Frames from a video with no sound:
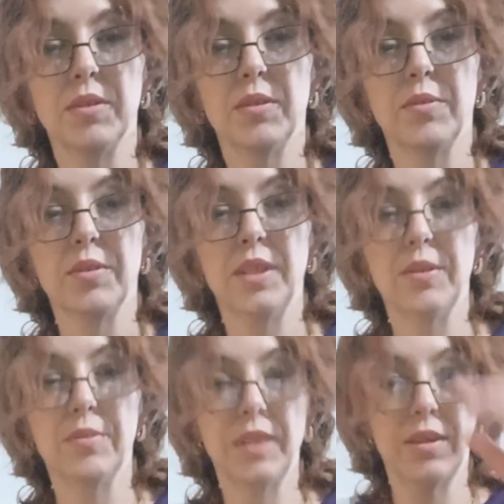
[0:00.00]
or they
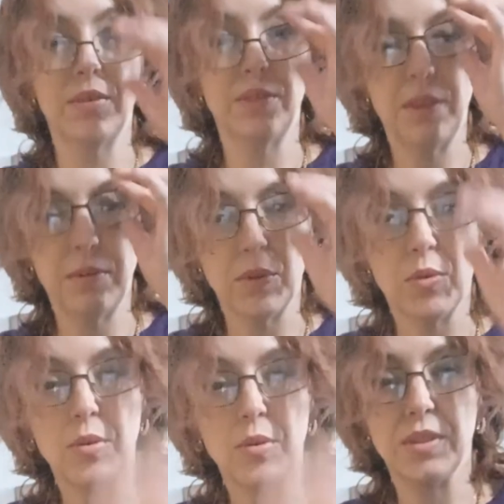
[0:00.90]
have the
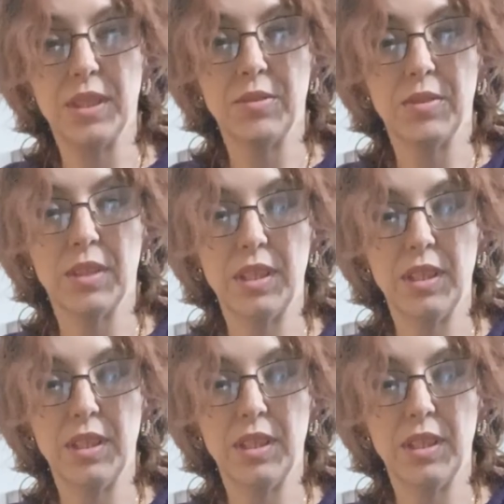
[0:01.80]
cords I don't like.